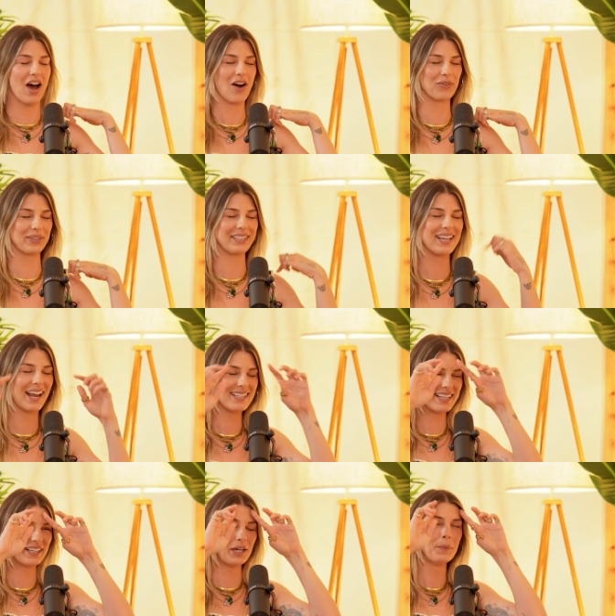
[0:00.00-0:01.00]
not really
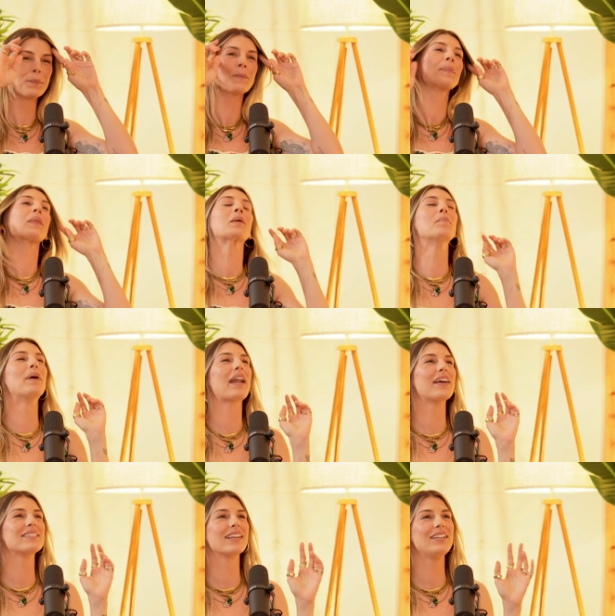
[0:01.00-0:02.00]
ideal. But
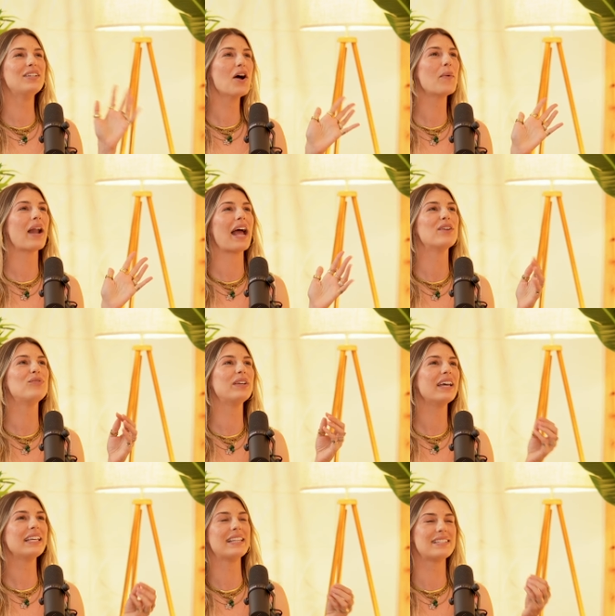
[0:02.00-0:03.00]
I was like, you know what? I feel
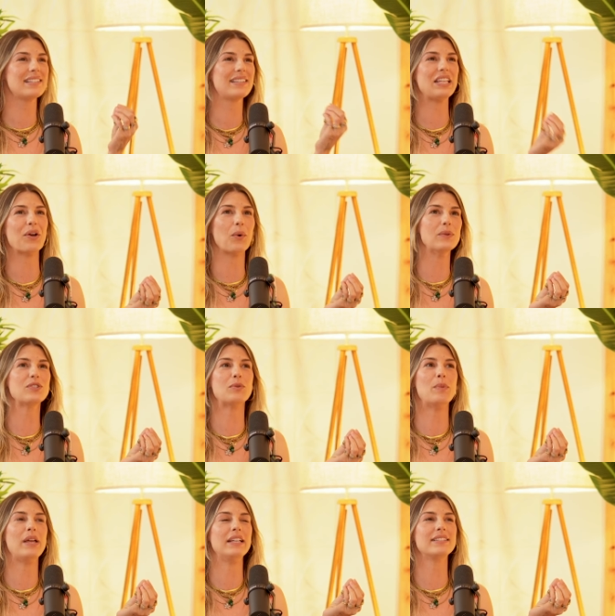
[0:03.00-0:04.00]
like this is the
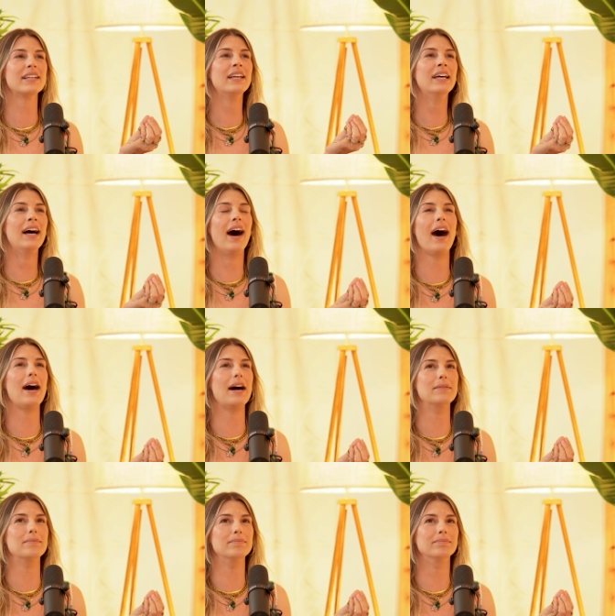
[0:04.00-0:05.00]
ultimate
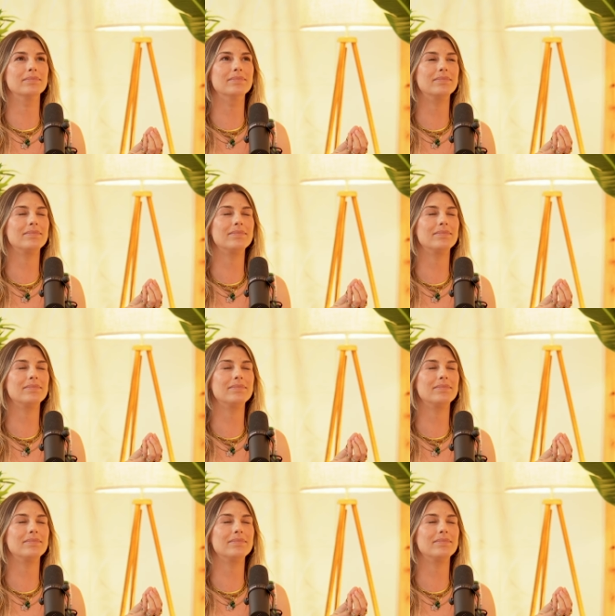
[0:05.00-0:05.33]
um,